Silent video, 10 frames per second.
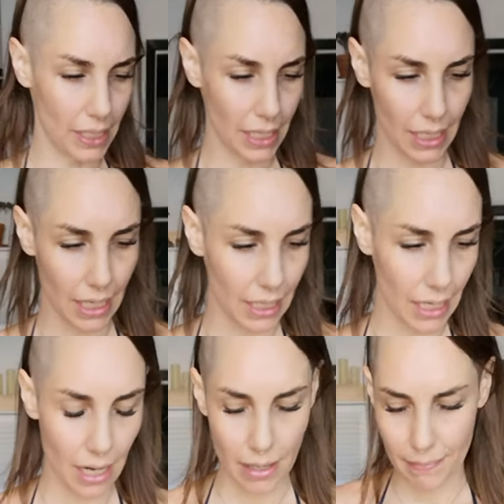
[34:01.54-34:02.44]
reading it
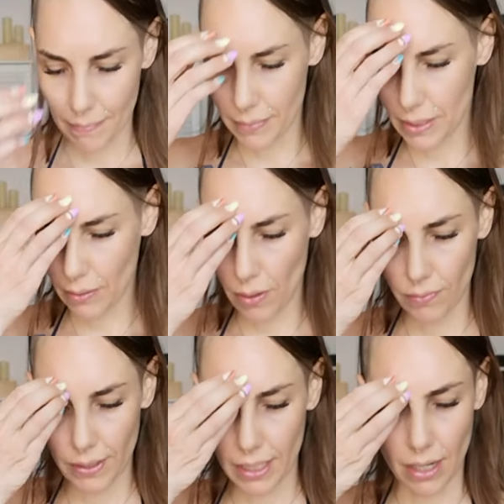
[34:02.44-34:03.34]
um, so
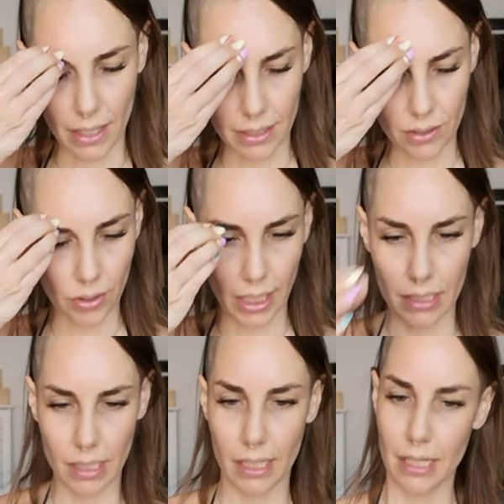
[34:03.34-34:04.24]
hopefully it got
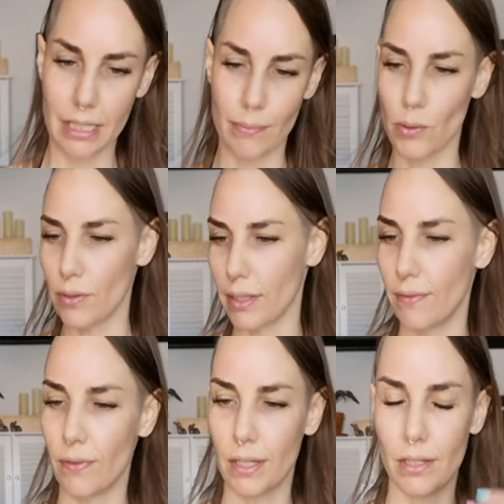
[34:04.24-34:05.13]
translated smoothly
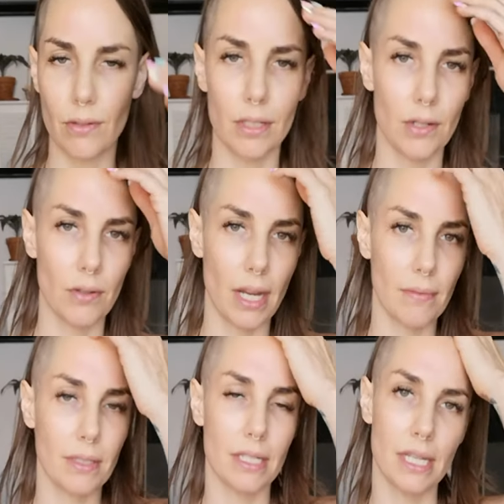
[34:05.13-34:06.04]
for you and you're
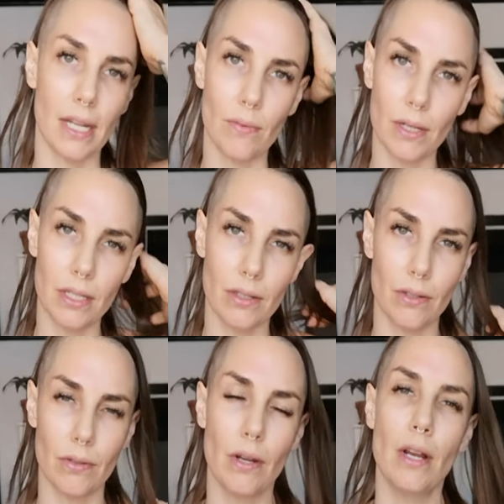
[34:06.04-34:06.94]
able to take what
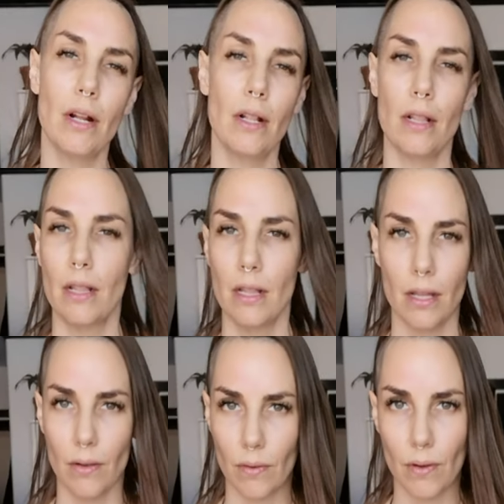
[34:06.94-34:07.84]
you
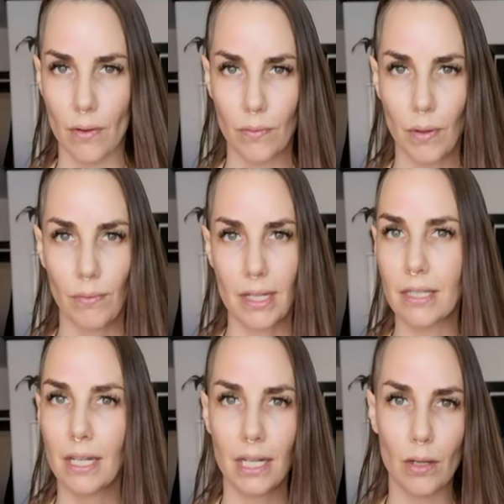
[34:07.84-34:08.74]
what
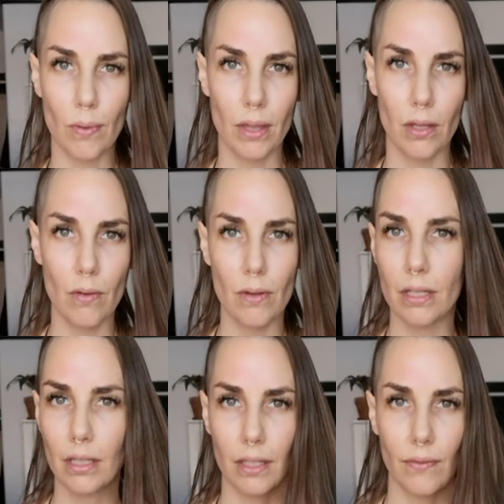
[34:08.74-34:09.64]
resonated with you
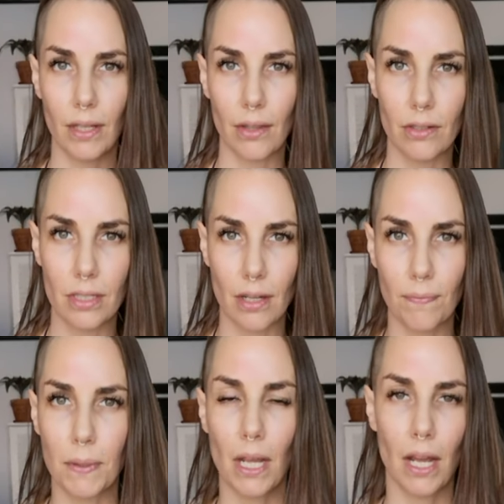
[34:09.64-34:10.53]
and leave the other stuff
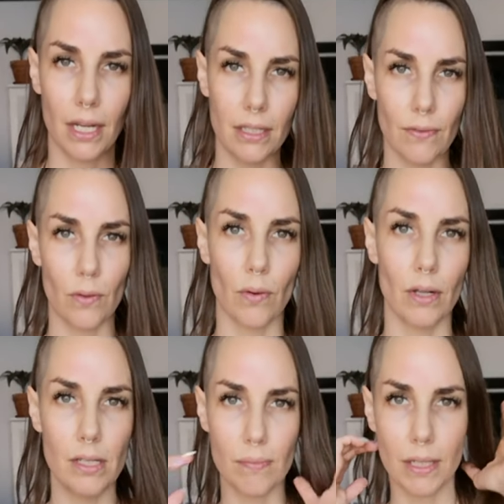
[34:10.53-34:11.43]
behind, of
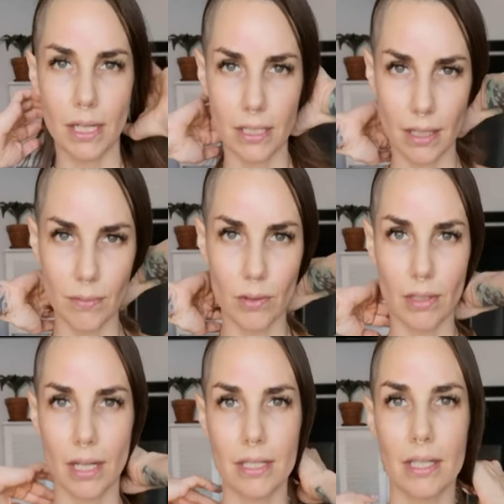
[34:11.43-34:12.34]
course, because I'm
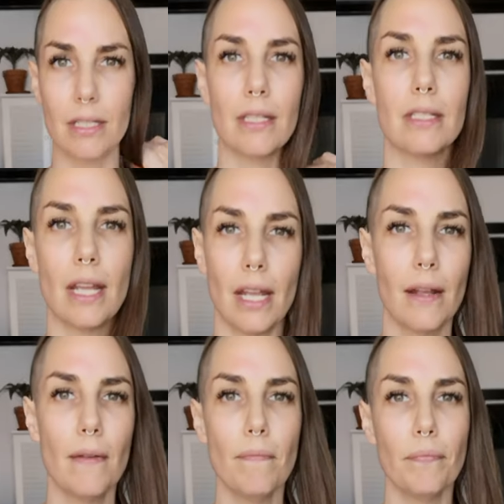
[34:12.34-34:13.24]
doing it. This is a